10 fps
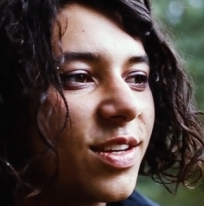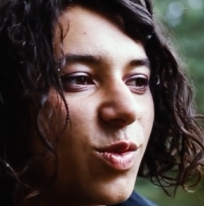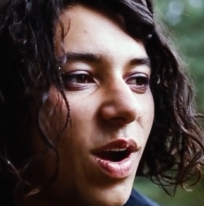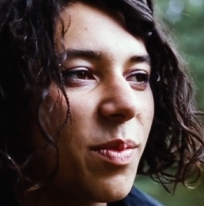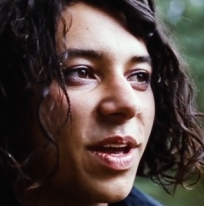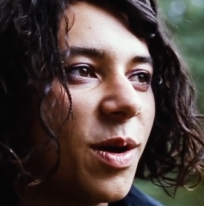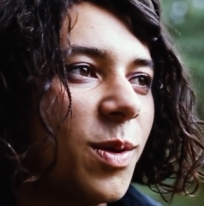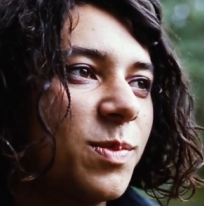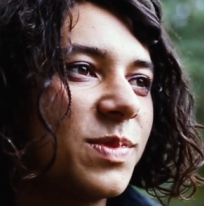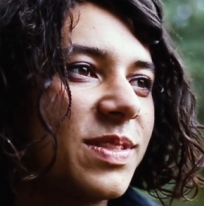grabby
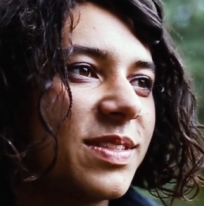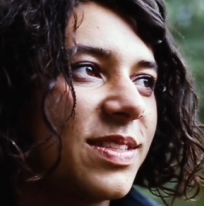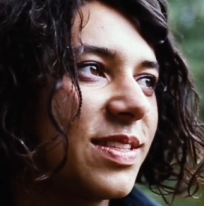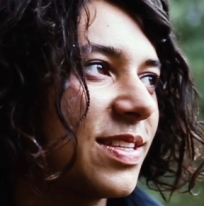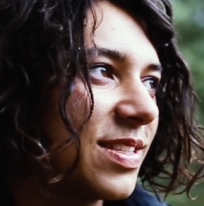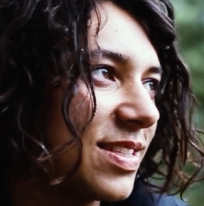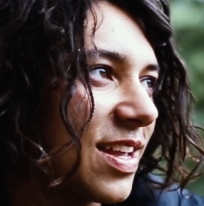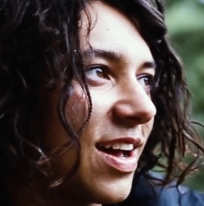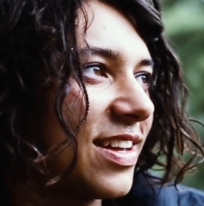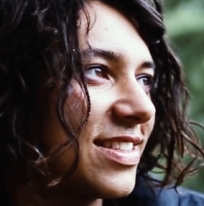arms to
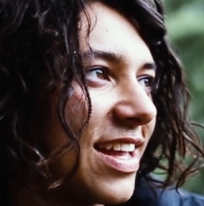start